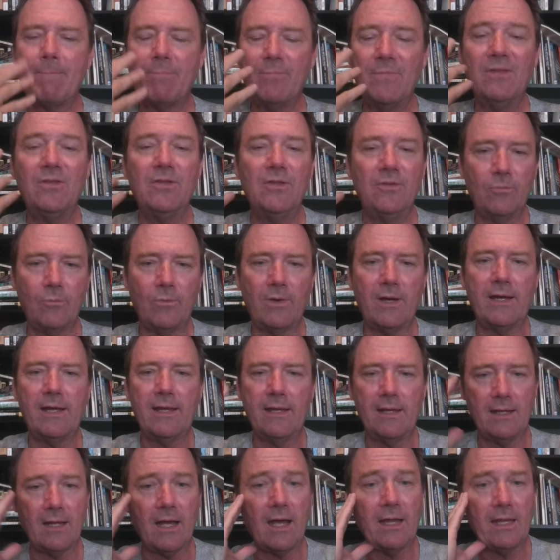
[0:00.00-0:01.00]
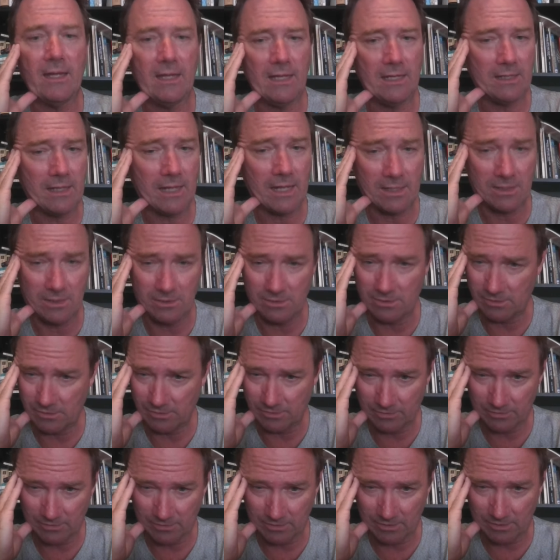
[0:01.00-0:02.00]
This is why I hate
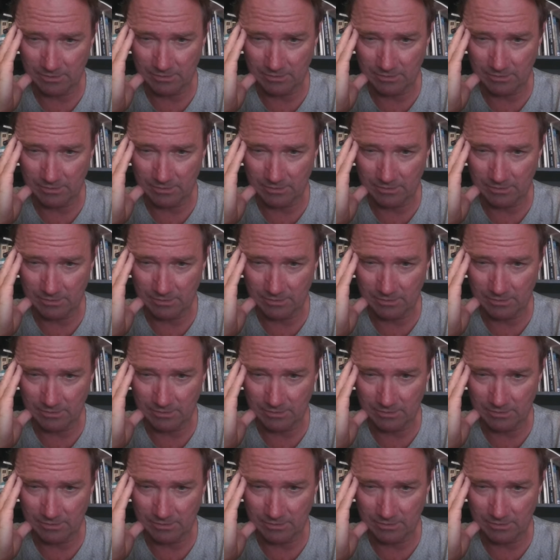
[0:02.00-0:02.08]
editors.